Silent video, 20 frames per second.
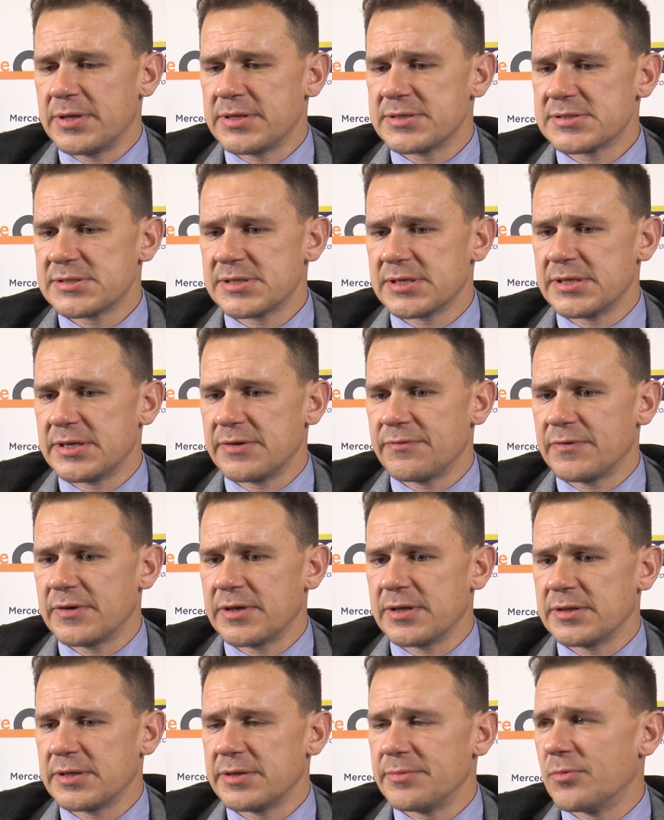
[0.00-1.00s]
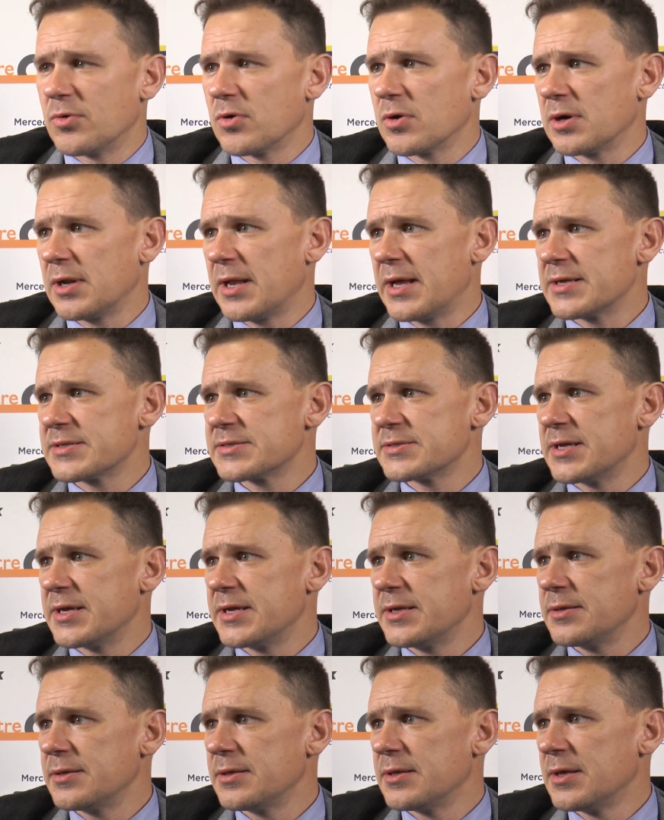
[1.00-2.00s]
significantly more last
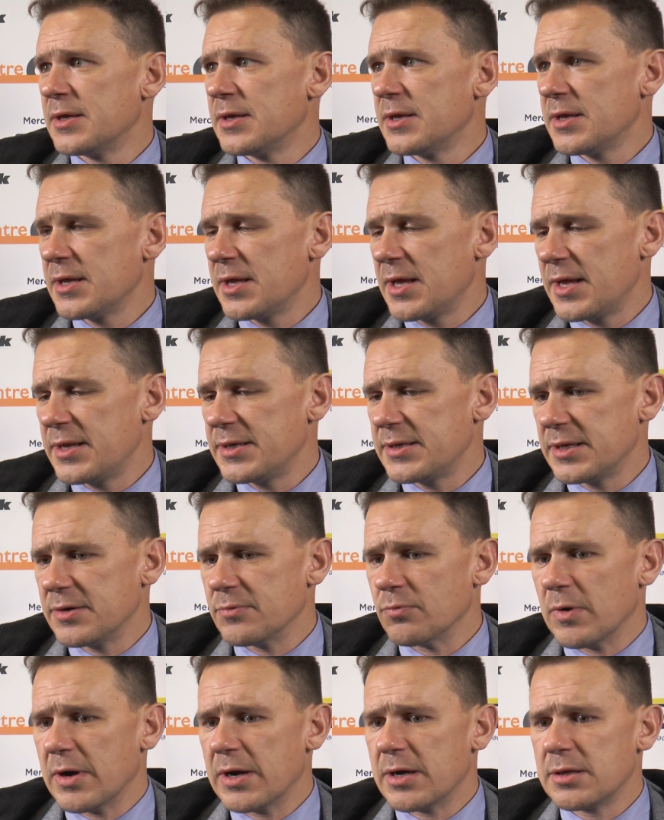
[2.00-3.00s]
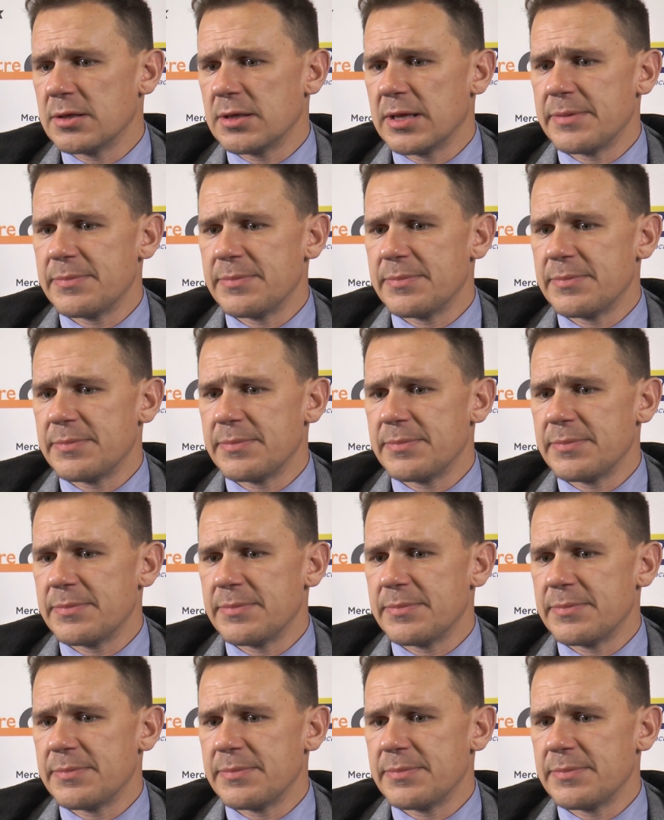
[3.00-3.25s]
night and did well.